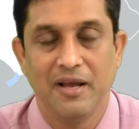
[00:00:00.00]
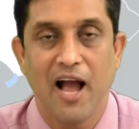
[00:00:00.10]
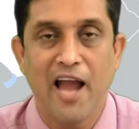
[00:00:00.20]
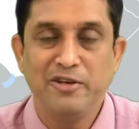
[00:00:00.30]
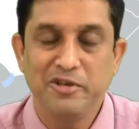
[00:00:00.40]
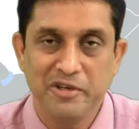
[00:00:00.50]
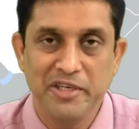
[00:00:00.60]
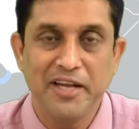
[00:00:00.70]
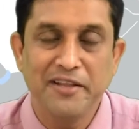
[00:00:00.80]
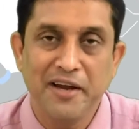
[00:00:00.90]
I, Dr.
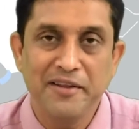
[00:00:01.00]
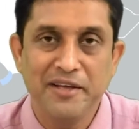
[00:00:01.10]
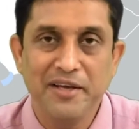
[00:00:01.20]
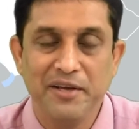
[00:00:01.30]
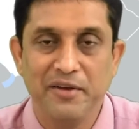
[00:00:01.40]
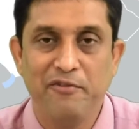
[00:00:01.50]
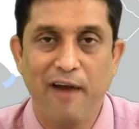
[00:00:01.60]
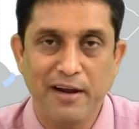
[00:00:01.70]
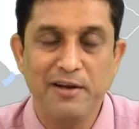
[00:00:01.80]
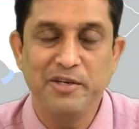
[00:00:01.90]
Niradhar De,
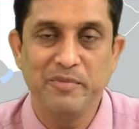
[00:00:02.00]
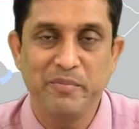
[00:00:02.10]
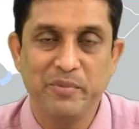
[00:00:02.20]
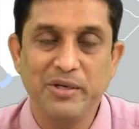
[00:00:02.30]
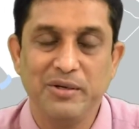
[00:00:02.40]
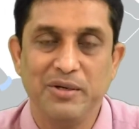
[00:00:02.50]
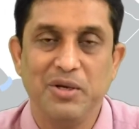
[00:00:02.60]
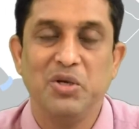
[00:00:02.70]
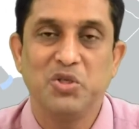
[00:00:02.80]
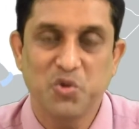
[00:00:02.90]
faculty member,
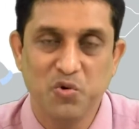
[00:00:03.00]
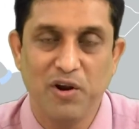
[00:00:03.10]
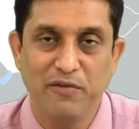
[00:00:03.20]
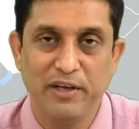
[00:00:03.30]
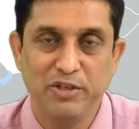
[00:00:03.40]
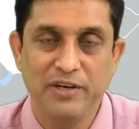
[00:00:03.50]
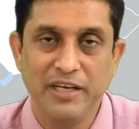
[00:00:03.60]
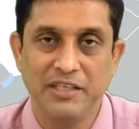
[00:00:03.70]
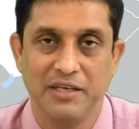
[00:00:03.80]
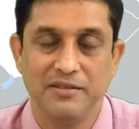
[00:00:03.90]
School of
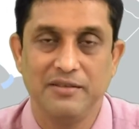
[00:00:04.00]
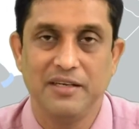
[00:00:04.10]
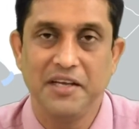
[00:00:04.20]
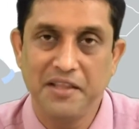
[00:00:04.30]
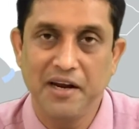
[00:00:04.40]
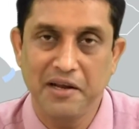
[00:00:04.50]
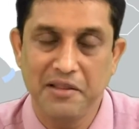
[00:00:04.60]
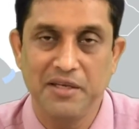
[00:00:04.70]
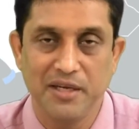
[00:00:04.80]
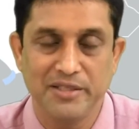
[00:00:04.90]
Education, Indira
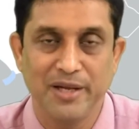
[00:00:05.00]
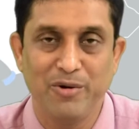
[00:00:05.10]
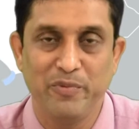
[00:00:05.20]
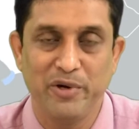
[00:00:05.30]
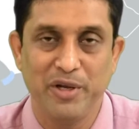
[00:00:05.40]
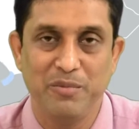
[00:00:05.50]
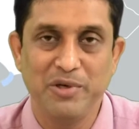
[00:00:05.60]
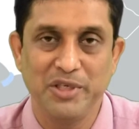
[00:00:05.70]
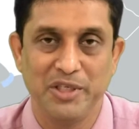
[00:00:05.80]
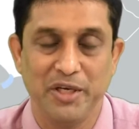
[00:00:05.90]
Gandhi National Open
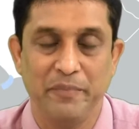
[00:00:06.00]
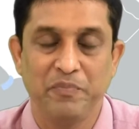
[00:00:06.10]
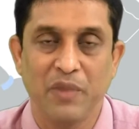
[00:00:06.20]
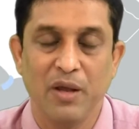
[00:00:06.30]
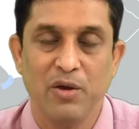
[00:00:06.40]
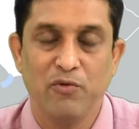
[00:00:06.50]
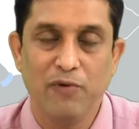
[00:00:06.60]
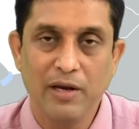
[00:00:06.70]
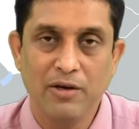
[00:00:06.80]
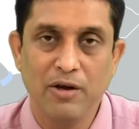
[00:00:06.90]
University,
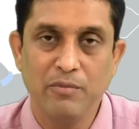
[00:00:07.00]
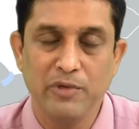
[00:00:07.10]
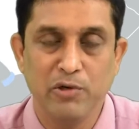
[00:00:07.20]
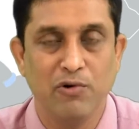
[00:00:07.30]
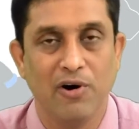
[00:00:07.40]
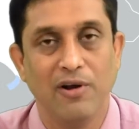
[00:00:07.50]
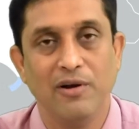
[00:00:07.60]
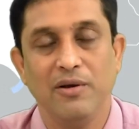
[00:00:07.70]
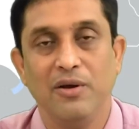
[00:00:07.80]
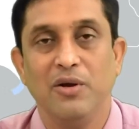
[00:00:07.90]
welcome you
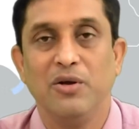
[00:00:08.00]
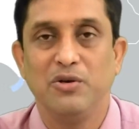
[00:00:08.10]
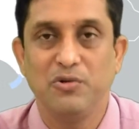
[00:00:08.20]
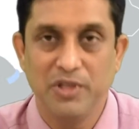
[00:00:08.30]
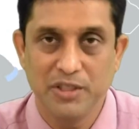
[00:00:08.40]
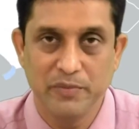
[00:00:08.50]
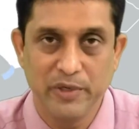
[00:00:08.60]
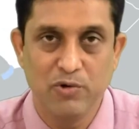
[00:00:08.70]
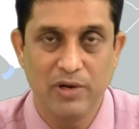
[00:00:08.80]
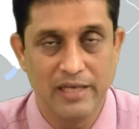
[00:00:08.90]
all to this
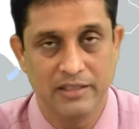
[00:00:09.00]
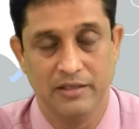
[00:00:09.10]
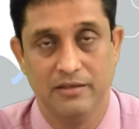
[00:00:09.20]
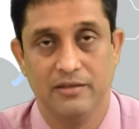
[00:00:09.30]
video lesson.